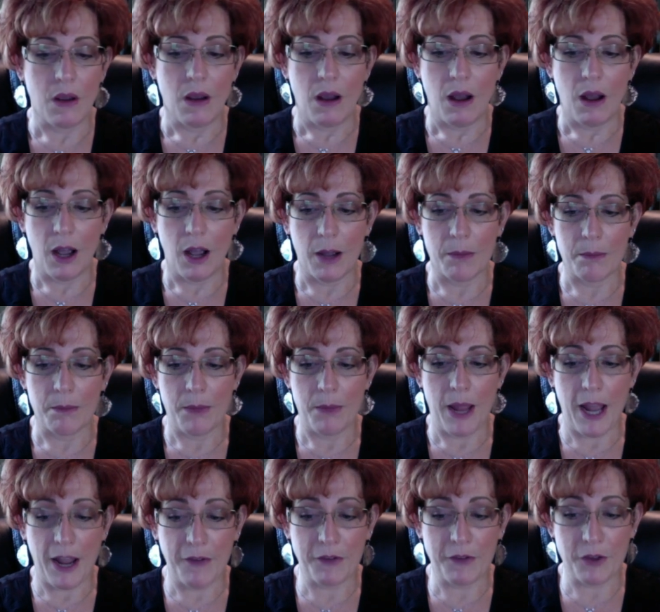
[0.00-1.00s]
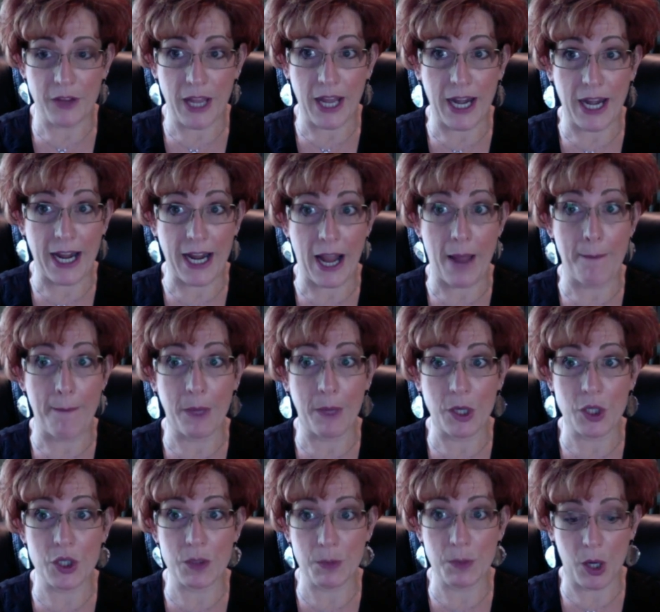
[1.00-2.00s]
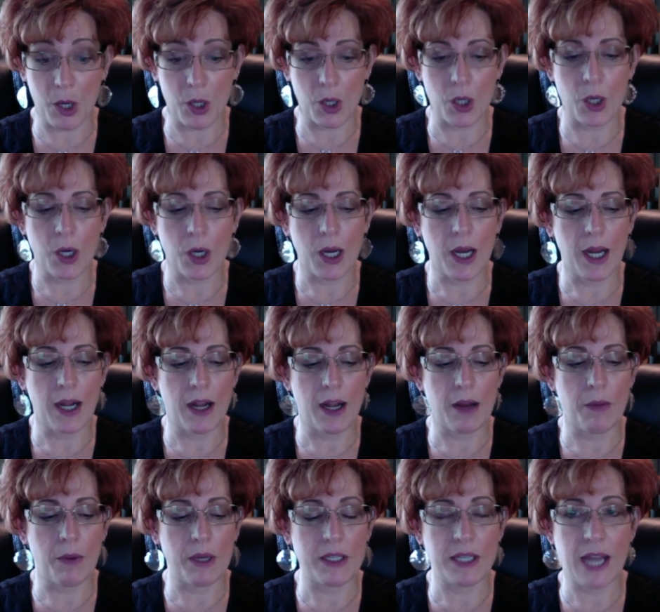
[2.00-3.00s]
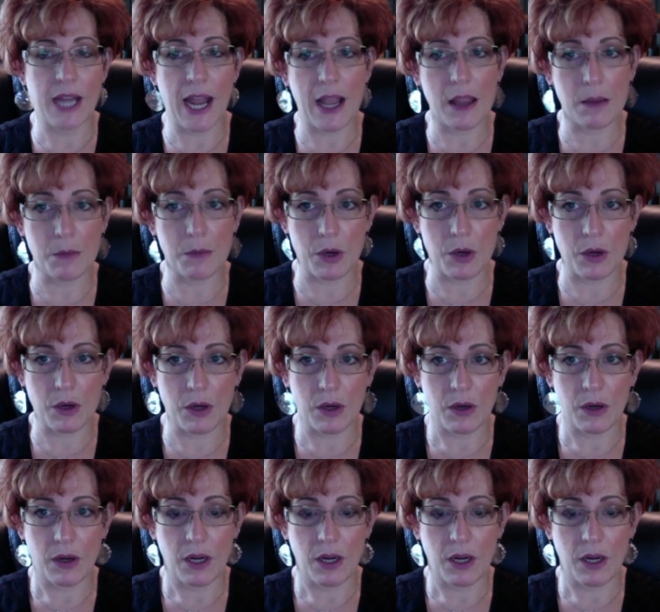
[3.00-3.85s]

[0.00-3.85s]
after that, I got much smarter and I went to Gatlinburg.